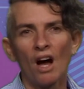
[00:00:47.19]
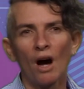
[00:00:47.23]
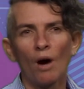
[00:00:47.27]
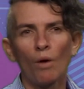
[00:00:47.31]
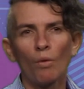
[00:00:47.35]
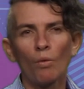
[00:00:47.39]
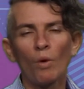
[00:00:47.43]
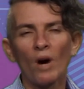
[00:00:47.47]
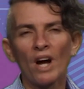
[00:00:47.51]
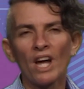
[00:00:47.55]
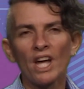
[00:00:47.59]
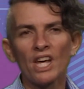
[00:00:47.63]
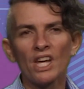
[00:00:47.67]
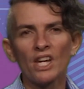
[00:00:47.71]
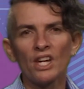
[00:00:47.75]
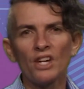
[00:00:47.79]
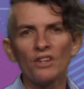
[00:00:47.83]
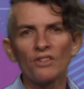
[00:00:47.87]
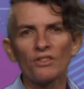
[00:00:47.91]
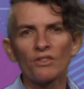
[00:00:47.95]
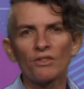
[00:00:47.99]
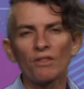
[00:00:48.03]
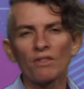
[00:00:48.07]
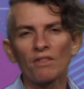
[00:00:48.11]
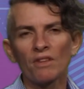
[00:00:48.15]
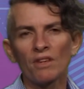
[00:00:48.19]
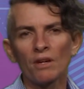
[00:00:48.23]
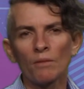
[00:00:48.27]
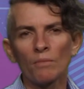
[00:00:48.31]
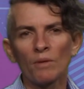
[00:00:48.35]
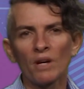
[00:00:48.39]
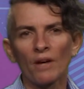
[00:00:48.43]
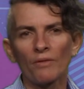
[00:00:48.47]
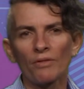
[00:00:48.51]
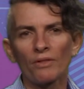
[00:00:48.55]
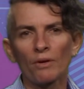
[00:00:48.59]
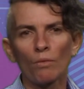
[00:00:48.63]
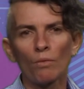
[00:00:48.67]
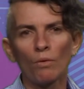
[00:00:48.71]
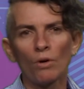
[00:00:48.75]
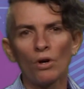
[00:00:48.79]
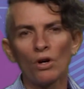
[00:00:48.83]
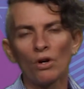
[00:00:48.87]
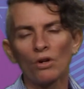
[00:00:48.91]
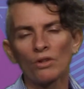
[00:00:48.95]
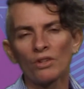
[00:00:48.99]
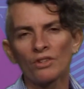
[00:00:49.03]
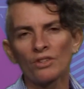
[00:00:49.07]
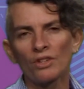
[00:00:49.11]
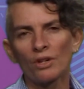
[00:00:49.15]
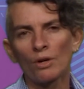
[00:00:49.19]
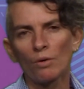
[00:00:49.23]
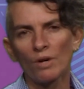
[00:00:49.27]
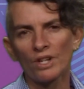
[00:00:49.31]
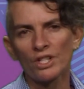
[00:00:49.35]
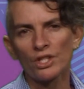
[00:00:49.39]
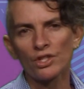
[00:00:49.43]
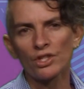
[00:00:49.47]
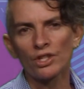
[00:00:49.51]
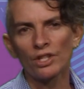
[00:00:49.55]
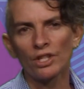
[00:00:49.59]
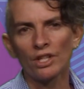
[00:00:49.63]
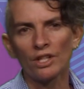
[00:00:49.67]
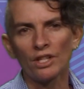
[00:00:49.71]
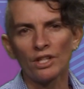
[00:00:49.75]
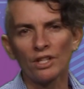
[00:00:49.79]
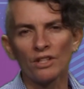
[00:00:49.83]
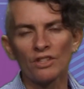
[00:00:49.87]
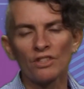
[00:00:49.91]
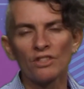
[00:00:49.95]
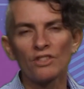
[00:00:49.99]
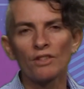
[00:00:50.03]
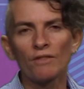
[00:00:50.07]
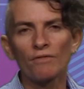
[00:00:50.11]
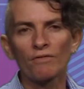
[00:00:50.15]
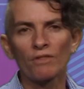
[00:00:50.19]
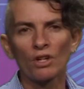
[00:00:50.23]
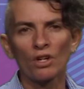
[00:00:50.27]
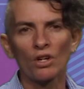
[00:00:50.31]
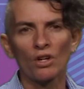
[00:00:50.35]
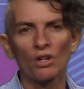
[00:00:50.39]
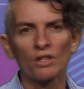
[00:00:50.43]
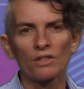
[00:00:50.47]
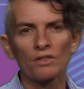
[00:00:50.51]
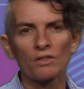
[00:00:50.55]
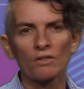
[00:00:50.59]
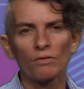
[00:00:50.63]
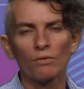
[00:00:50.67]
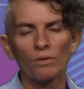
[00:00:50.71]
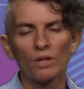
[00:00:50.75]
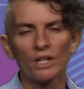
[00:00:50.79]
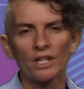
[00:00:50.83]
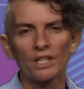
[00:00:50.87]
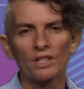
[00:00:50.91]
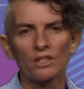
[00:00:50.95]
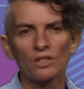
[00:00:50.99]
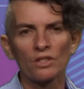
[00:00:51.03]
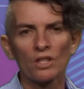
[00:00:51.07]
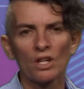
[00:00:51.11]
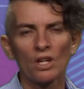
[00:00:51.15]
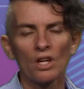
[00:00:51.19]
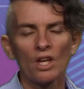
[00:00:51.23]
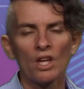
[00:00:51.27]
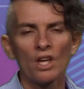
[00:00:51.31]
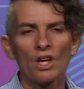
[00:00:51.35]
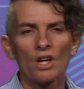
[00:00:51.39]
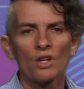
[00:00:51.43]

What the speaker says: a way to think about the world and to question it in different kinds of ways.